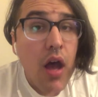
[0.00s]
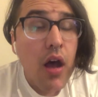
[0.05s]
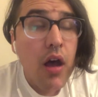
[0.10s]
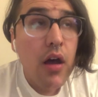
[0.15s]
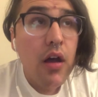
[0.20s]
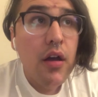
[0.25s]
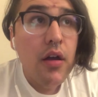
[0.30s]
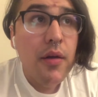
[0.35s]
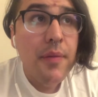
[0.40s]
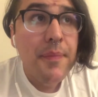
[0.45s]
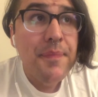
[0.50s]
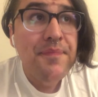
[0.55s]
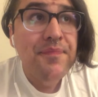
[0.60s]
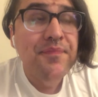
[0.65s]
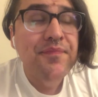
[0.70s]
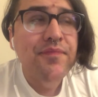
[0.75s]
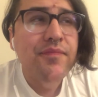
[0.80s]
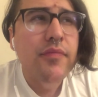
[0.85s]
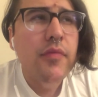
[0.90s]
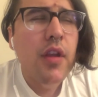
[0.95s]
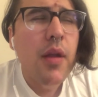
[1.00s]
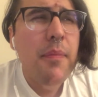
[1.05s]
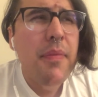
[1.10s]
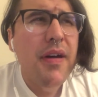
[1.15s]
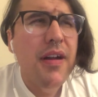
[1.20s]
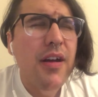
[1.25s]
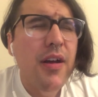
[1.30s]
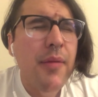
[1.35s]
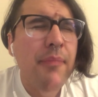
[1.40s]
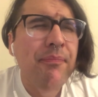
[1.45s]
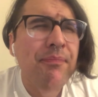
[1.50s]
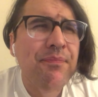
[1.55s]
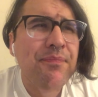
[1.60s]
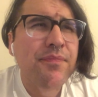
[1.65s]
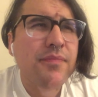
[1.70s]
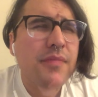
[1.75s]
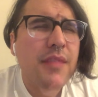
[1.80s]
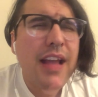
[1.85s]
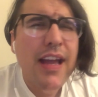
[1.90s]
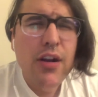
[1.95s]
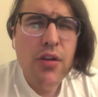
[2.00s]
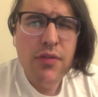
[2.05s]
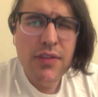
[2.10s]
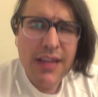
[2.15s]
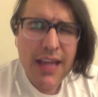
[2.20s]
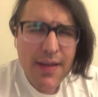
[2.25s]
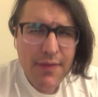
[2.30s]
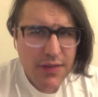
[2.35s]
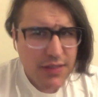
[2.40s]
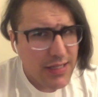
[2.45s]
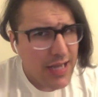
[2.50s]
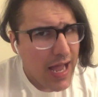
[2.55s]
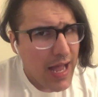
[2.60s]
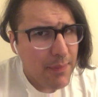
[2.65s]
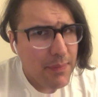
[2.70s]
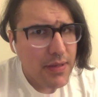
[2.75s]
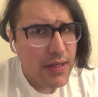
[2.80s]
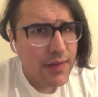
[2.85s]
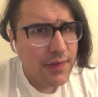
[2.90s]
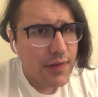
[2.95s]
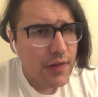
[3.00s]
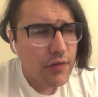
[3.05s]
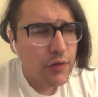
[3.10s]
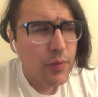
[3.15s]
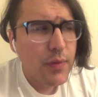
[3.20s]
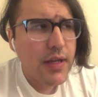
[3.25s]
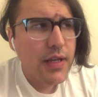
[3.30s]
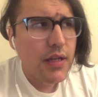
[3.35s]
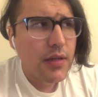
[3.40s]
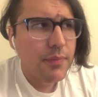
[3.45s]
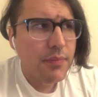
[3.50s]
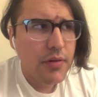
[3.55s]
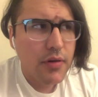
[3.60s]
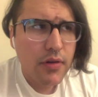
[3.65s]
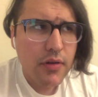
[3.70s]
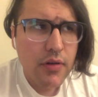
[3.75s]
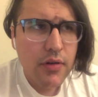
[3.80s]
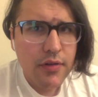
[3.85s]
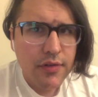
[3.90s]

But I don't really have a topic this week per